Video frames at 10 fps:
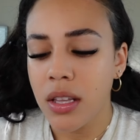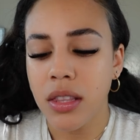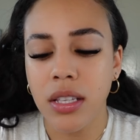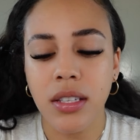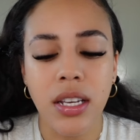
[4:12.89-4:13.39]

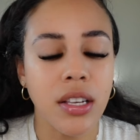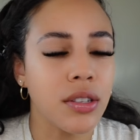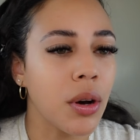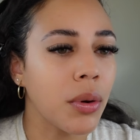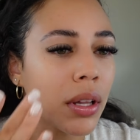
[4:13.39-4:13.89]
the
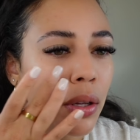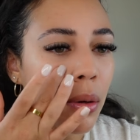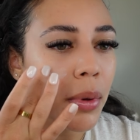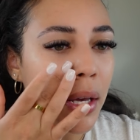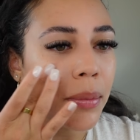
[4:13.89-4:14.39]
T-zone a little
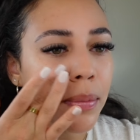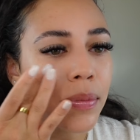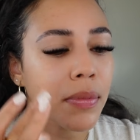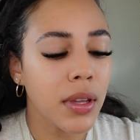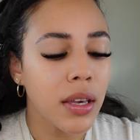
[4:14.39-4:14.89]
bit.
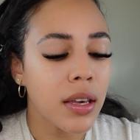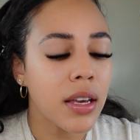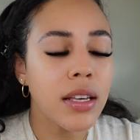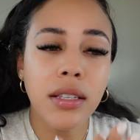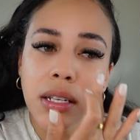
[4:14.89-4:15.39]

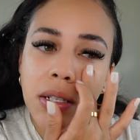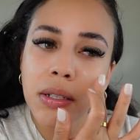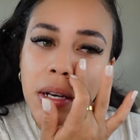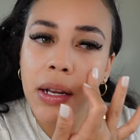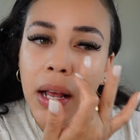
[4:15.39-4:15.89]
Is this
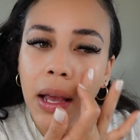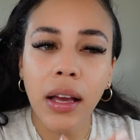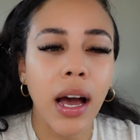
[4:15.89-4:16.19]
cheating?